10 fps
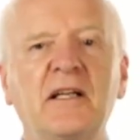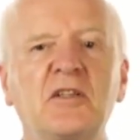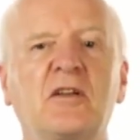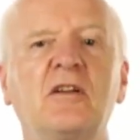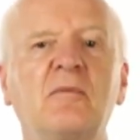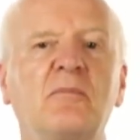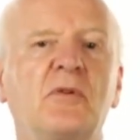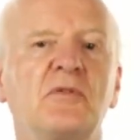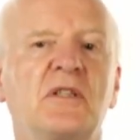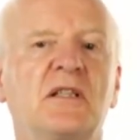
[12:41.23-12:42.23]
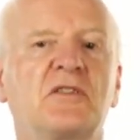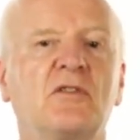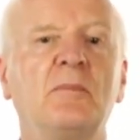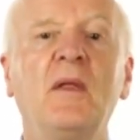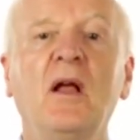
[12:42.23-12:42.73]
Executing
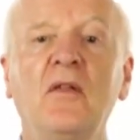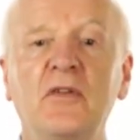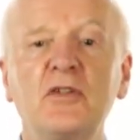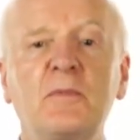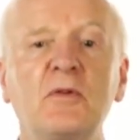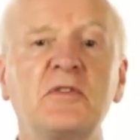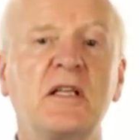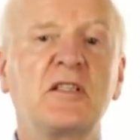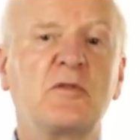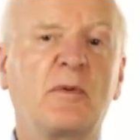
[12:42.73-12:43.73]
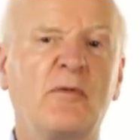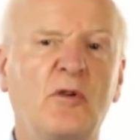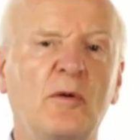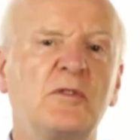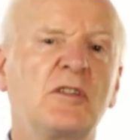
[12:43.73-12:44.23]
process group. Those processes
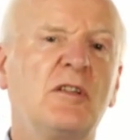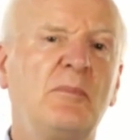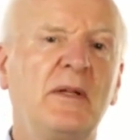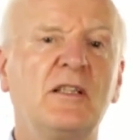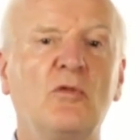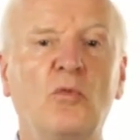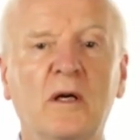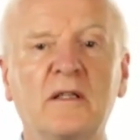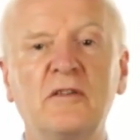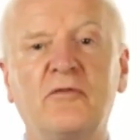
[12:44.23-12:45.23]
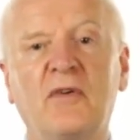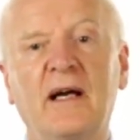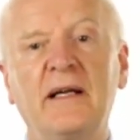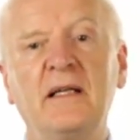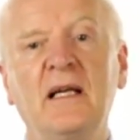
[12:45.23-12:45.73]
performed to complete the work
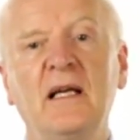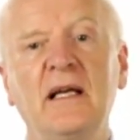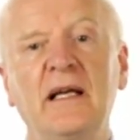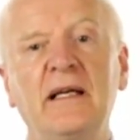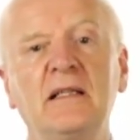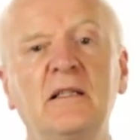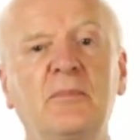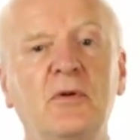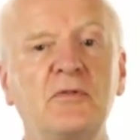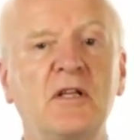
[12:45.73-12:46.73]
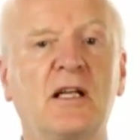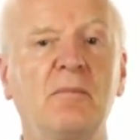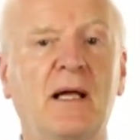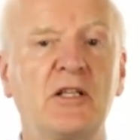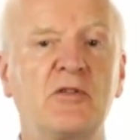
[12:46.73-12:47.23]
defined in the
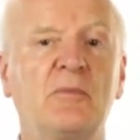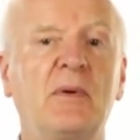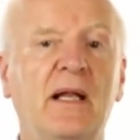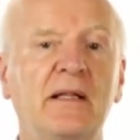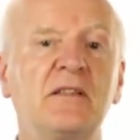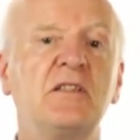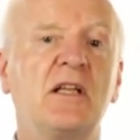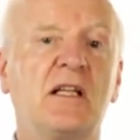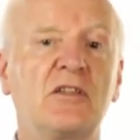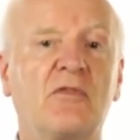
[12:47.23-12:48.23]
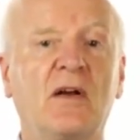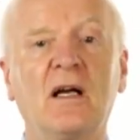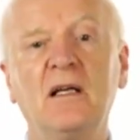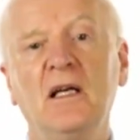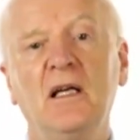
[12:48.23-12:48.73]
project management plan to
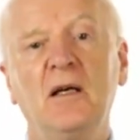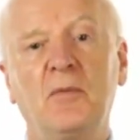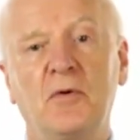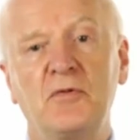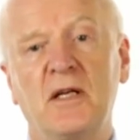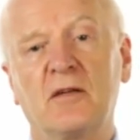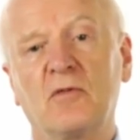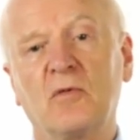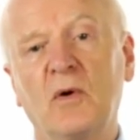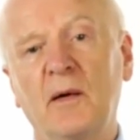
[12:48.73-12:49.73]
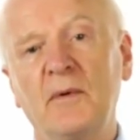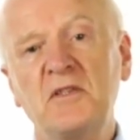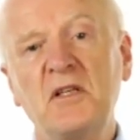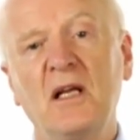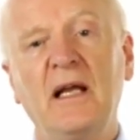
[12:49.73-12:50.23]
satisfy project
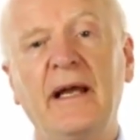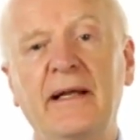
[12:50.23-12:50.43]
requirements.